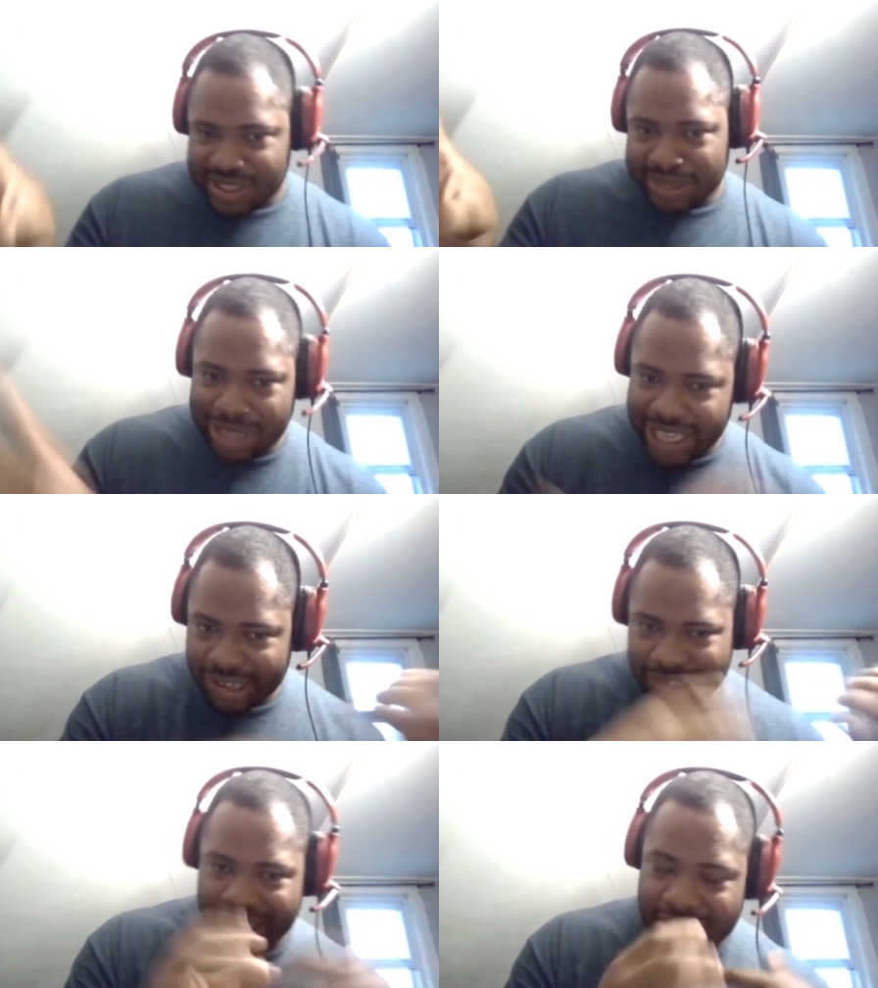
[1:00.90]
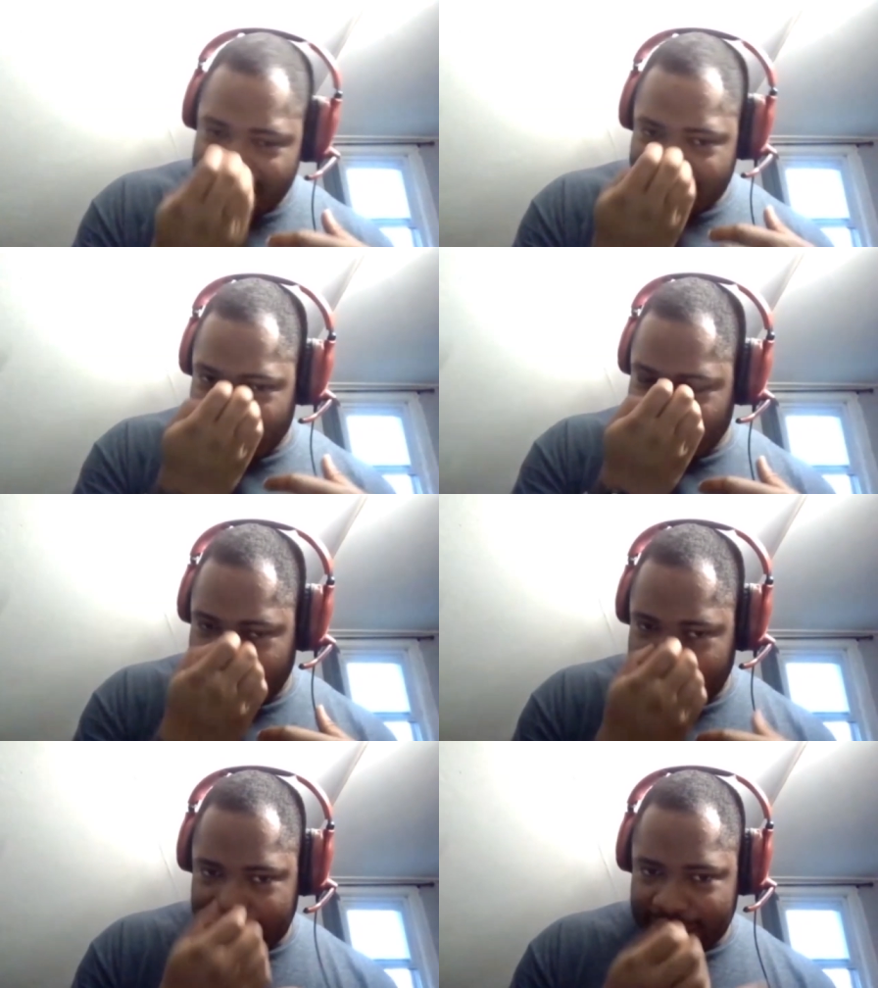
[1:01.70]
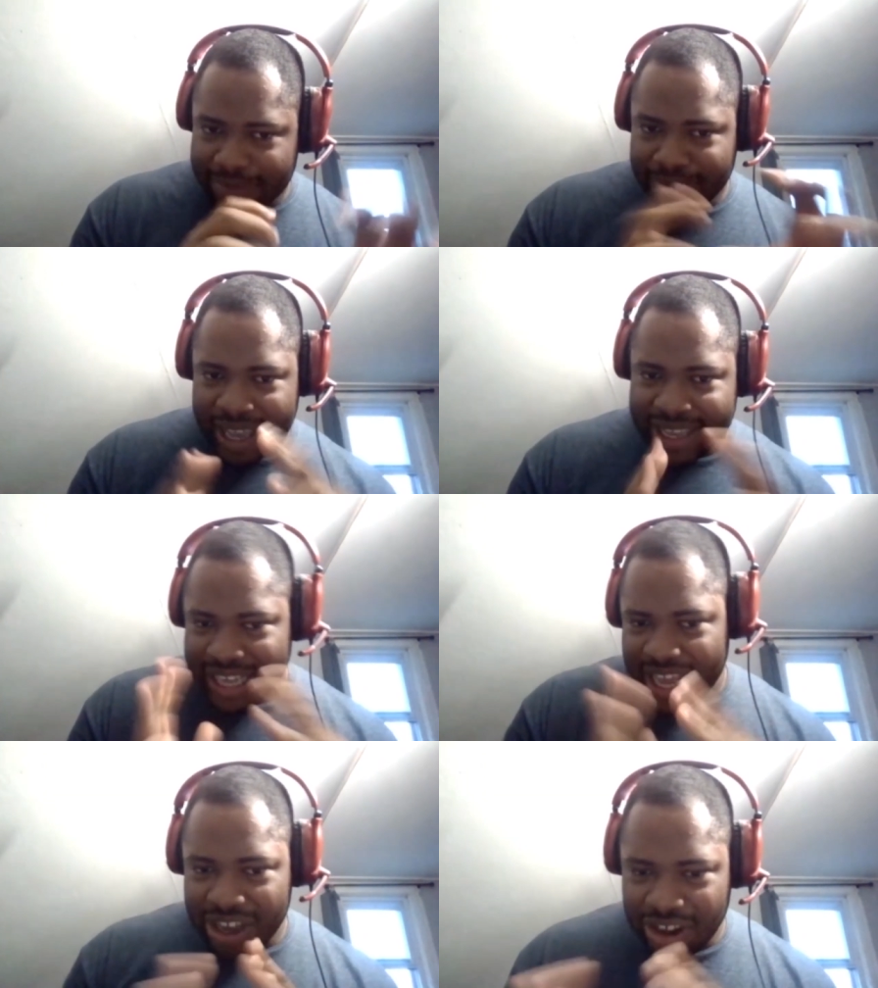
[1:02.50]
them later. And like